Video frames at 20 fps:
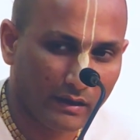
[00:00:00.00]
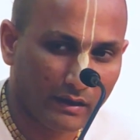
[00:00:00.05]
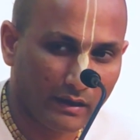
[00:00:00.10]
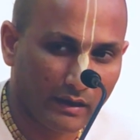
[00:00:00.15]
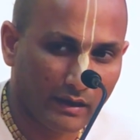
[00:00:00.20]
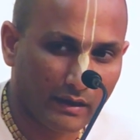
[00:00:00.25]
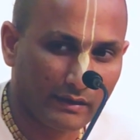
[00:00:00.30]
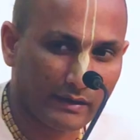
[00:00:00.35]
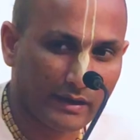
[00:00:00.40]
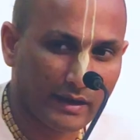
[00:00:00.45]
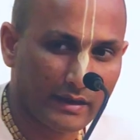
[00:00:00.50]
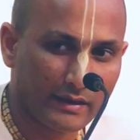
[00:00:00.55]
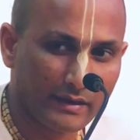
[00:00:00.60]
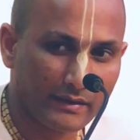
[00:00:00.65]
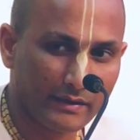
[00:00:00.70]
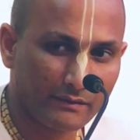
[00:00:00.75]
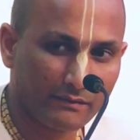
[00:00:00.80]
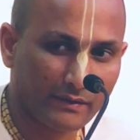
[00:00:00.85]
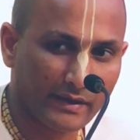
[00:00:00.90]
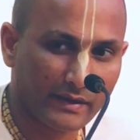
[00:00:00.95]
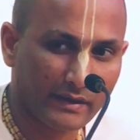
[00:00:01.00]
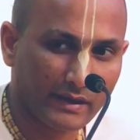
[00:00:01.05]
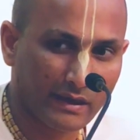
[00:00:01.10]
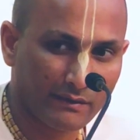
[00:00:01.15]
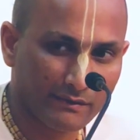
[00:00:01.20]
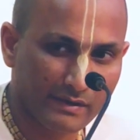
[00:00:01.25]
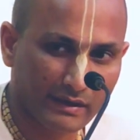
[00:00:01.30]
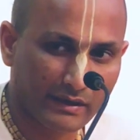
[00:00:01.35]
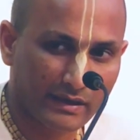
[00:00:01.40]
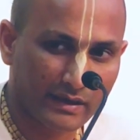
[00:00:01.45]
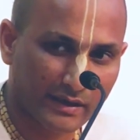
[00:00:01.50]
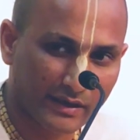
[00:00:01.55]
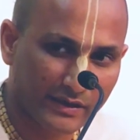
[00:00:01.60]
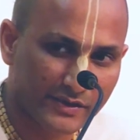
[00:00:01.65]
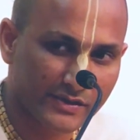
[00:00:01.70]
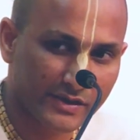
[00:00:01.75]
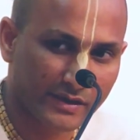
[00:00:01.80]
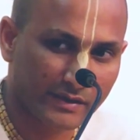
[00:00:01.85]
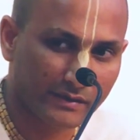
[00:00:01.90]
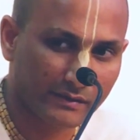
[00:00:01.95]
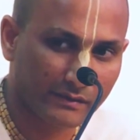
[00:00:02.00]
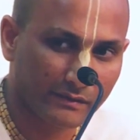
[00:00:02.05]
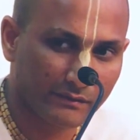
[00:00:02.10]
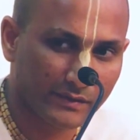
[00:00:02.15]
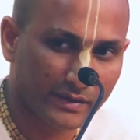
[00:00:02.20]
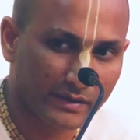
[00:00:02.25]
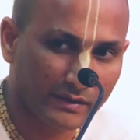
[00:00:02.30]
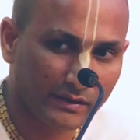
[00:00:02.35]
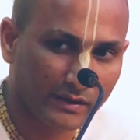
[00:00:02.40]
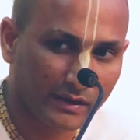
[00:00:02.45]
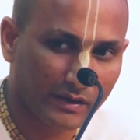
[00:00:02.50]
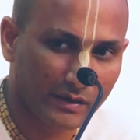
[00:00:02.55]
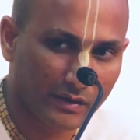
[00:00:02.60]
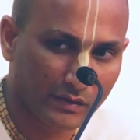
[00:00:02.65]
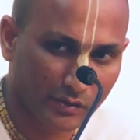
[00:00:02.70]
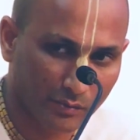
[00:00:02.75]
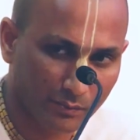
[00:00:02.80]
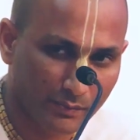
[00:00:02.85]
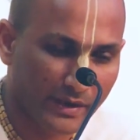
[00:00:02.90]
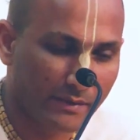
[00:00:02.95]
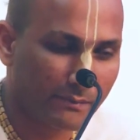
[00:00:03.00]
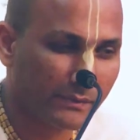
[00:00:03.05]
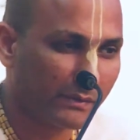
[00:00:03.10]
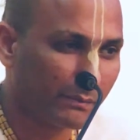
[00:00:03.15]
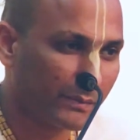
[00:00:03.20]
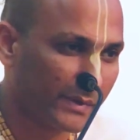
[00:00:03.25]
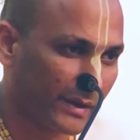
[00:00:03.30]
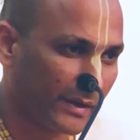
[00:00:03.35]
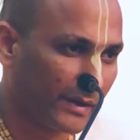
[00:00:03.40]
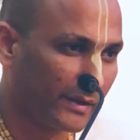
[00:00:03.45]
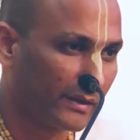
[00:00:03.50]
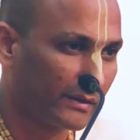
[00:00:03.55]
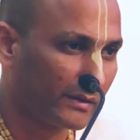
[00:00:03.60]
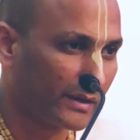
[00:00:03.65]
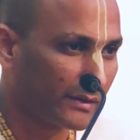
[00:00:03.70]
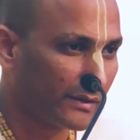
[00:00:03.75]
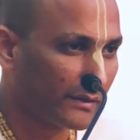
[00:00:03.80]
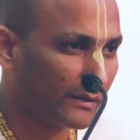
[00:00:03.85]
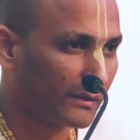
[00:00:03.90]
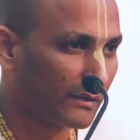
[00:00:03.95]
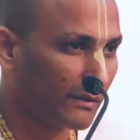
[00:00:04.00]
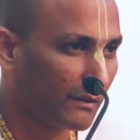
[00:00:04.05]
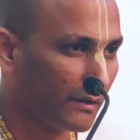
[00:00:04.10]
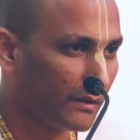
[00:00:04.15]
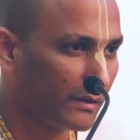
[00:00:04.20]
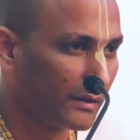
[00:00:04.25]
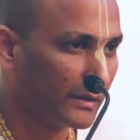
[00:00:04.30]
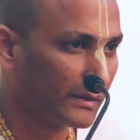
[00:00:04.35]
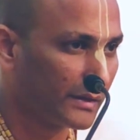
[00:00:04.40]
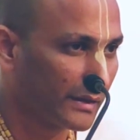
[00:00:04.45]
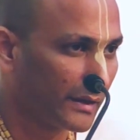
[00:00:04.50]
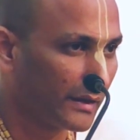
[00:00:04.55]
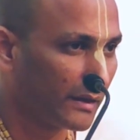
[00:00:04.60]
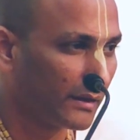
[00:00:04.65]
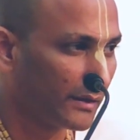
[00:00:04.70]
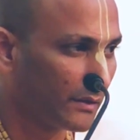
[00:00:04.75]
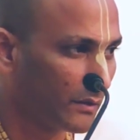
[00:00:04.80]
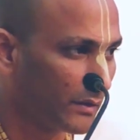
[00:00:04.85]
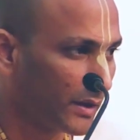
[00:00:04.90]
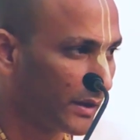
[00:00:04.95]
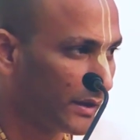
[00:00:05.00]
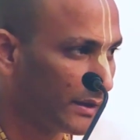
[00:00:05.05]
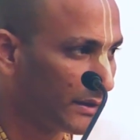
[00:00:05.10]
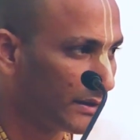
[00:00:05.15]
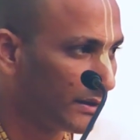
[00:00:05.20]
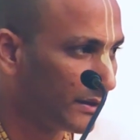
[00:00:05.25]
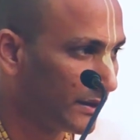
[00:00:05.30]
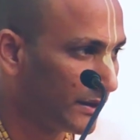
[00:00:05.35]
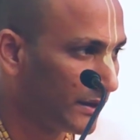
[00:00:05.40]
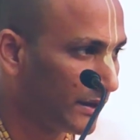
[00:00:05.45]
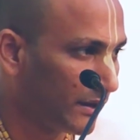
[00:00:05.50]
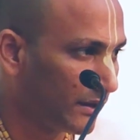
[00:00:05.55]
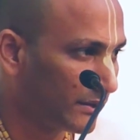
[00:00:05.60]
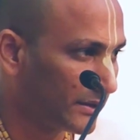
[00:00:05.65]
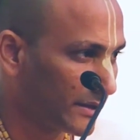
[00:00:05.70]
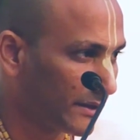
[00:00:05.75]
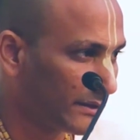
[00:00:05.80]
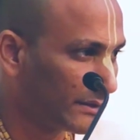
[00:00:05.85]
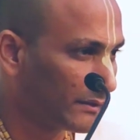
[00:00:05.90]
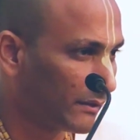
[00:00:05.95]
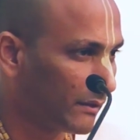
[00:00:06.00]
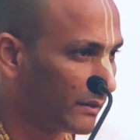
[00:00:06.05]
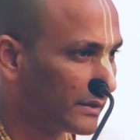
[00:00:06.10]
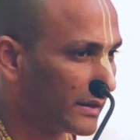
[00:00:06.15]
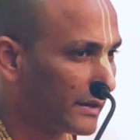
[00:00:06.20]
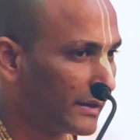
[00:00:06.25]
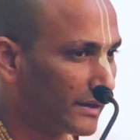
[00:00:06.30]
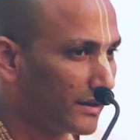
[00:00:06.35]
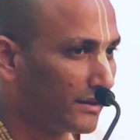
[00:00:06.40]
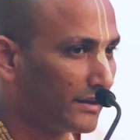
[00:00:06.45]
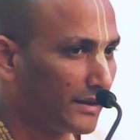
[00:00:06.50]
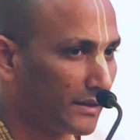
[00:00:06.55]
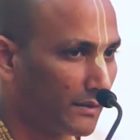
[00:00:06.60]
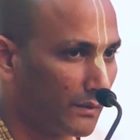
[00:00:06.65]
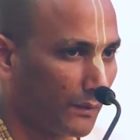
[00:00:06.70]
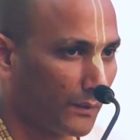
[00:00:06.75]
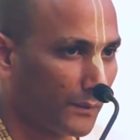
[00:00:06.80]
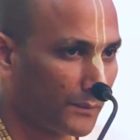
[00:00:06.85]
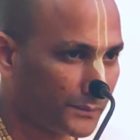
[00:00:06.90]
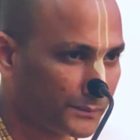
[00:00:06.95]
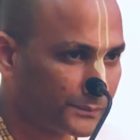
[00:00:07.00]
and identifying our connection with Supreme Spirit. That is called the real yoga, that is called the real ego.